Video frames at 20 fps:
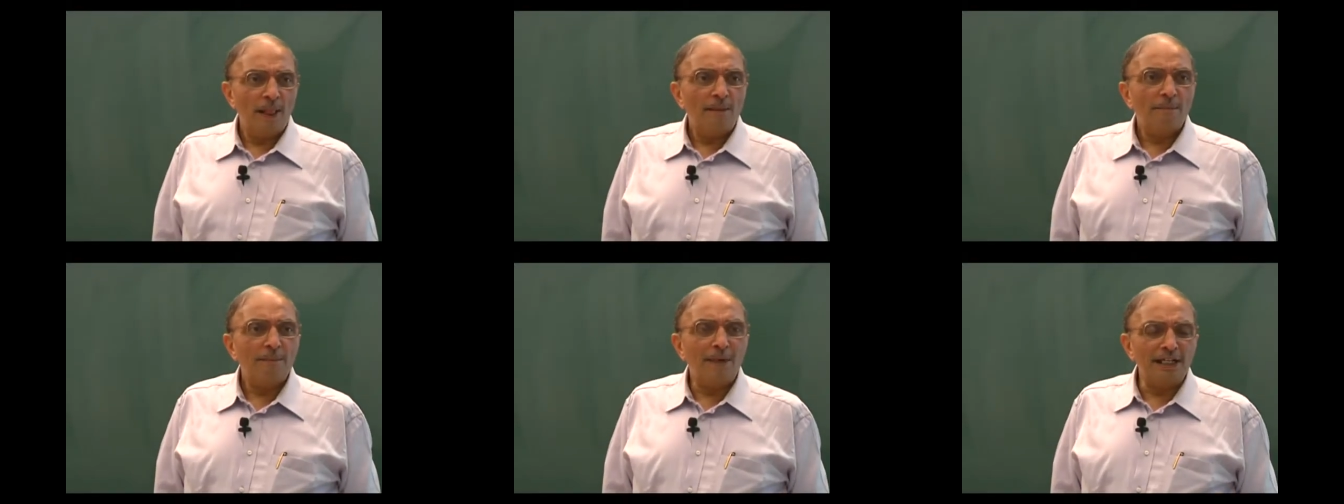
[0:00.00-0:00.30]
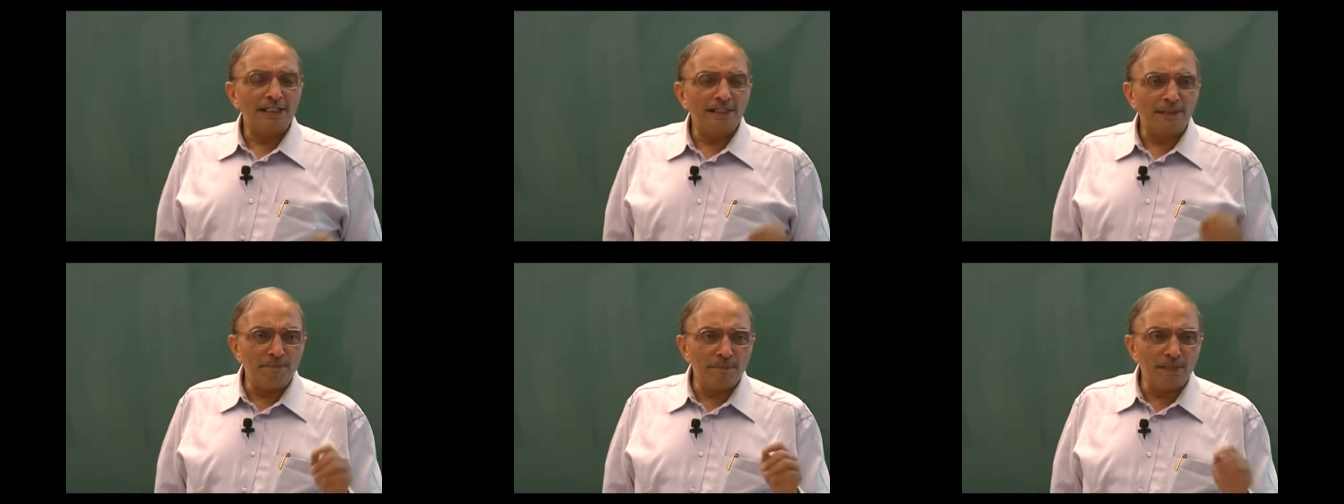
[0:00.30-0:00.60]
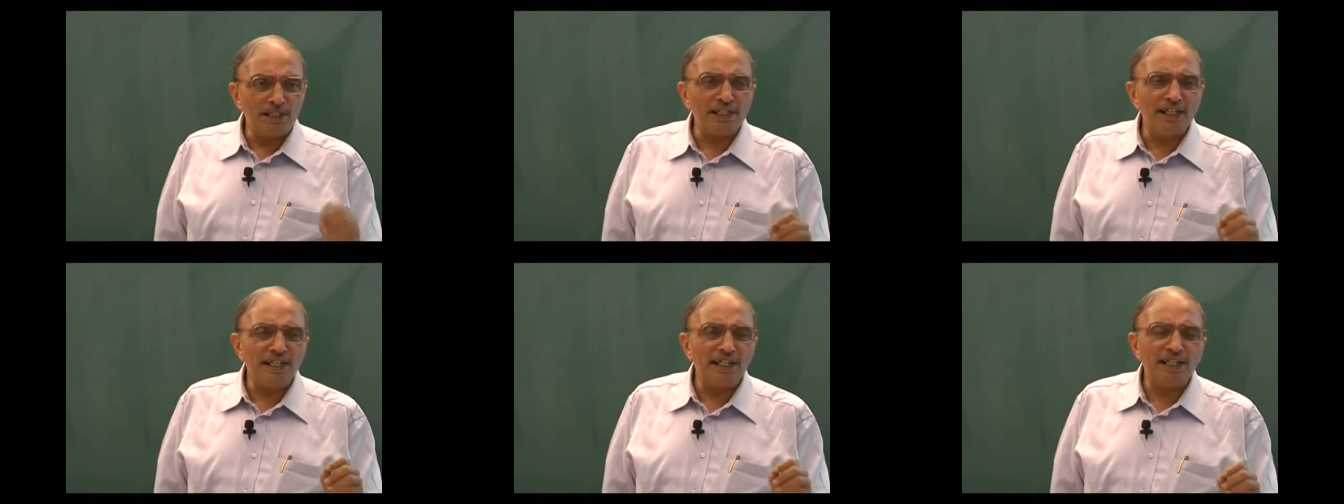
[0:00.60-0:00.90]
my
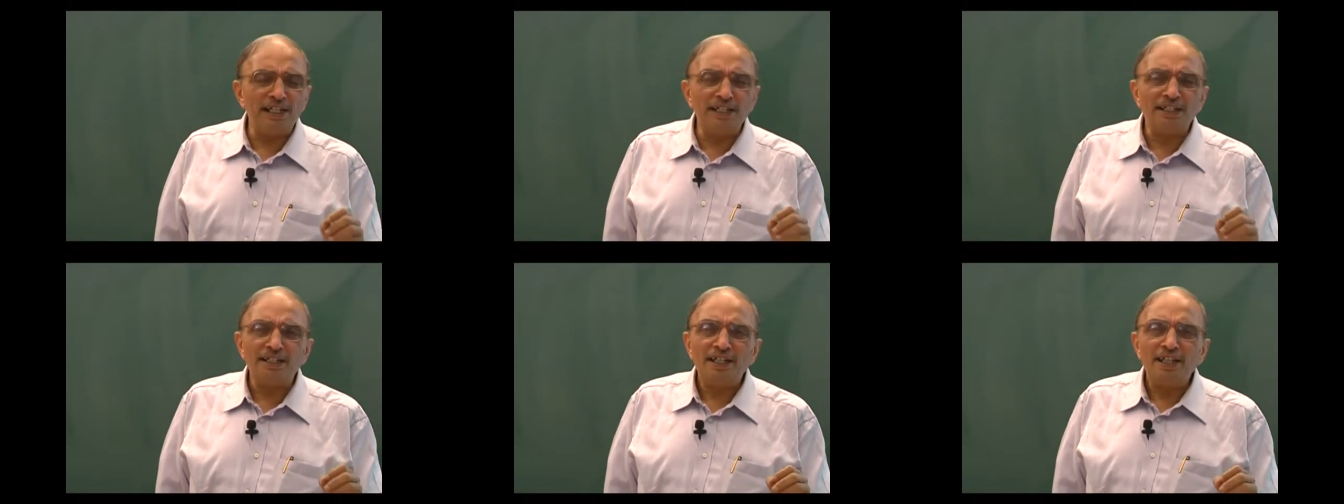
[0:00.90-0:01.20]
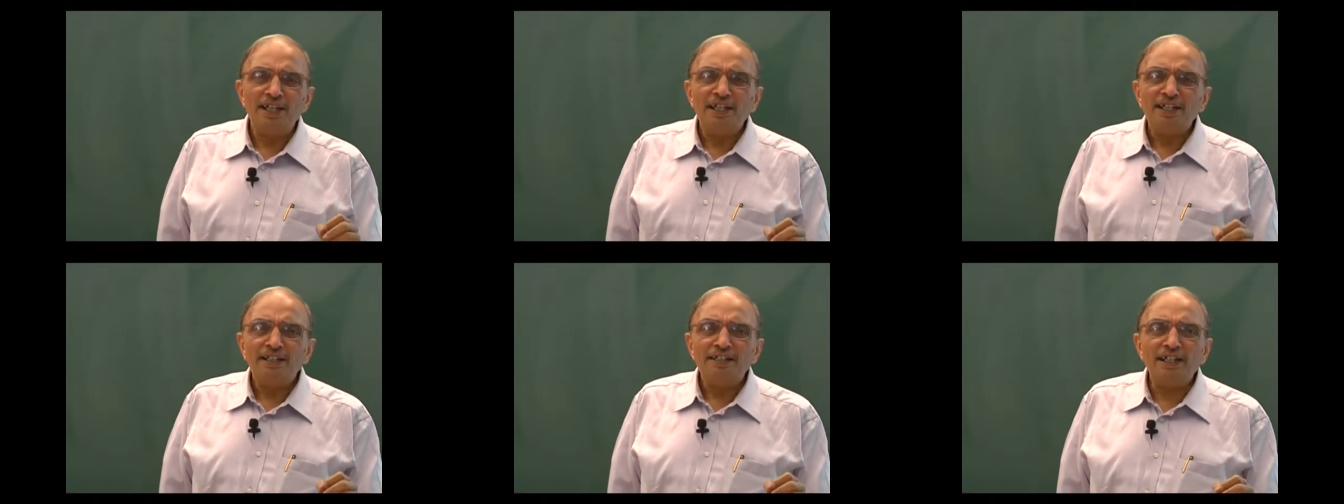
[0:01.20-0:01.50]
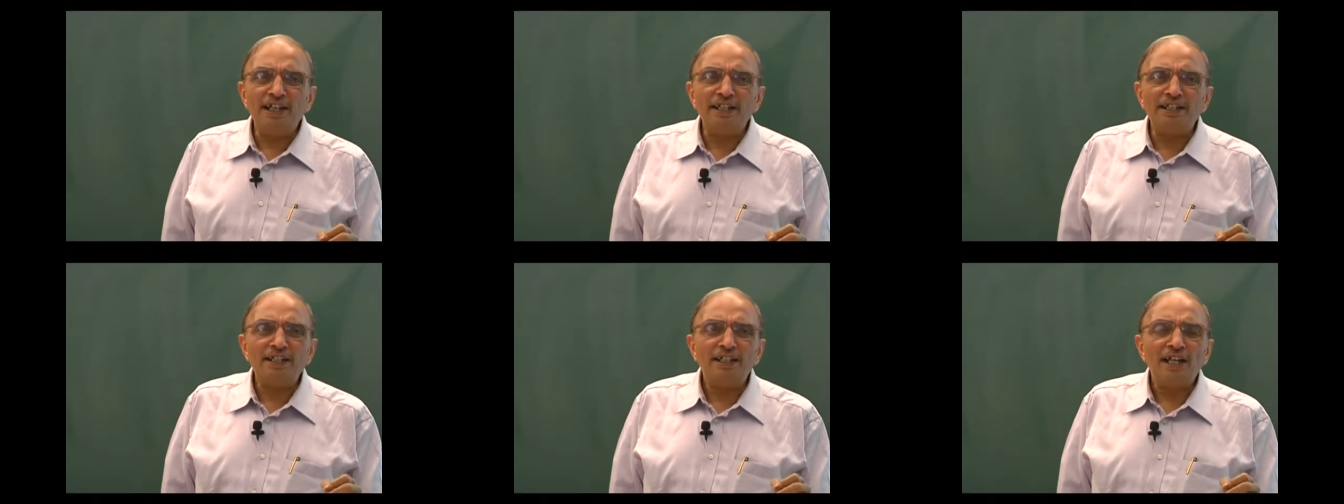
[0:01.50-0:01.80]
submission is
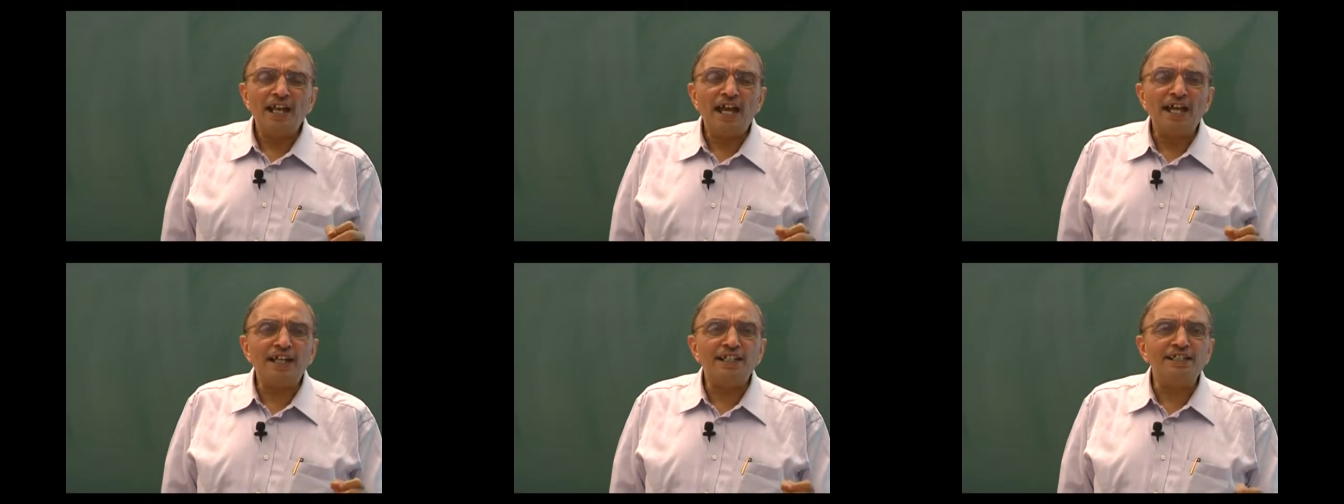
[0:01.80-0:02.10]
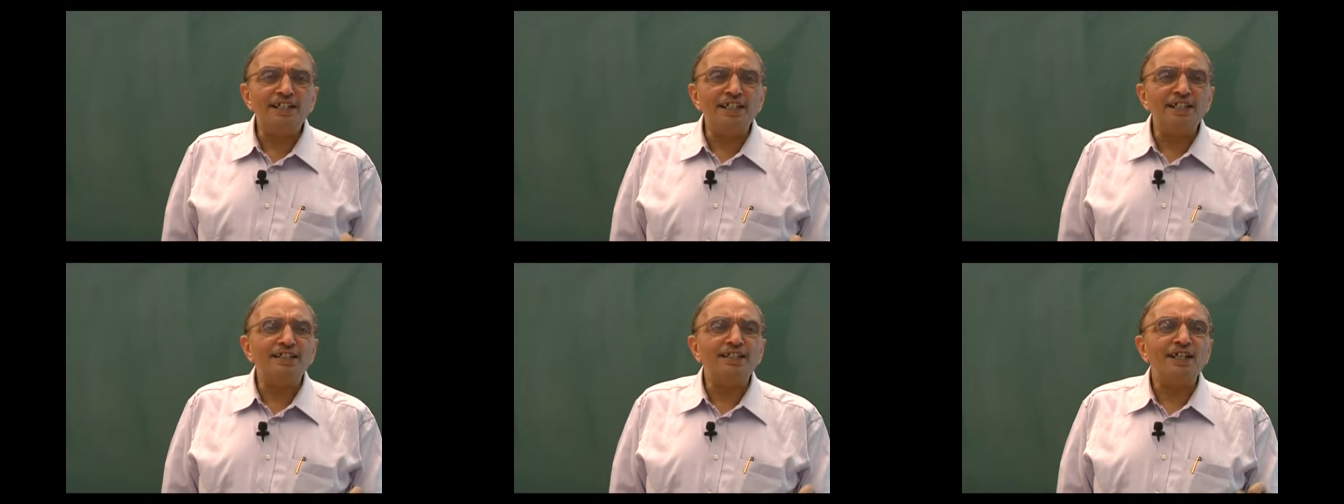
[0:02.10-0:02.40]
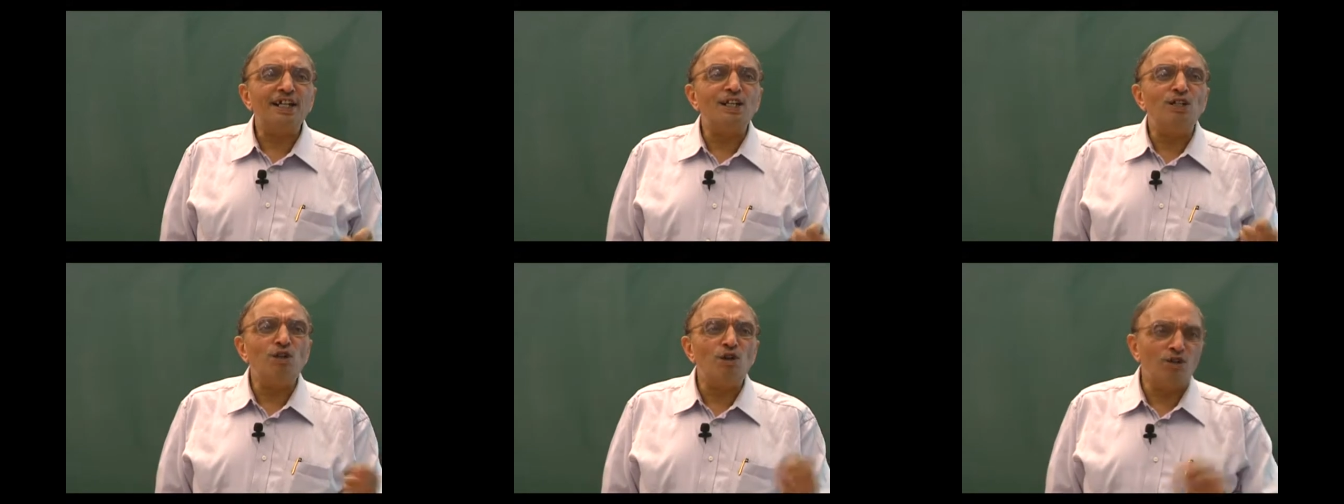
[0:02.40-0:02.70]
that actions
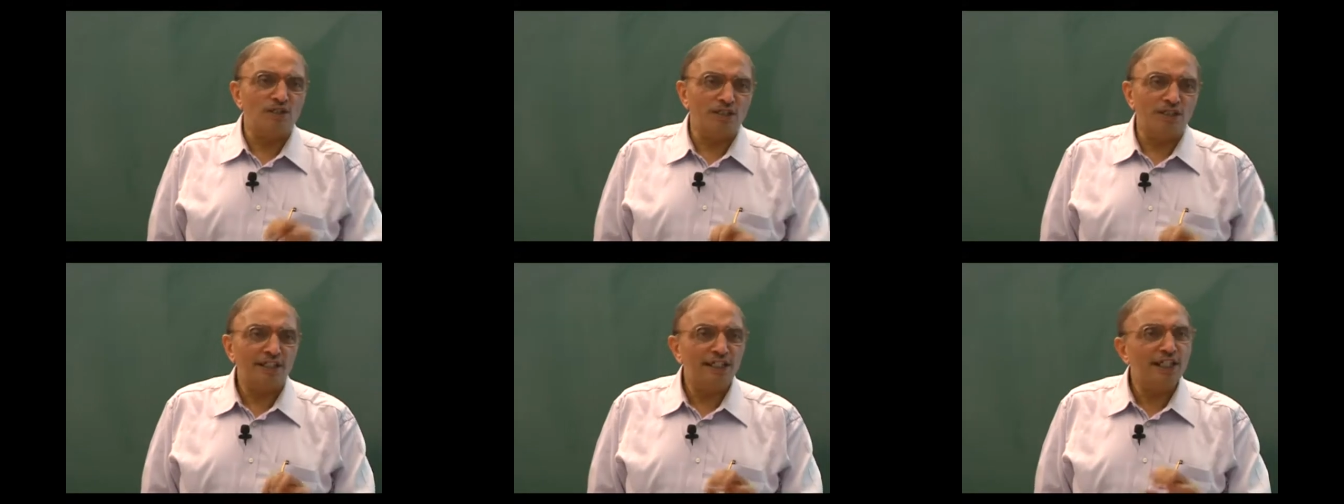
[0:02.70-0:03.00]
alone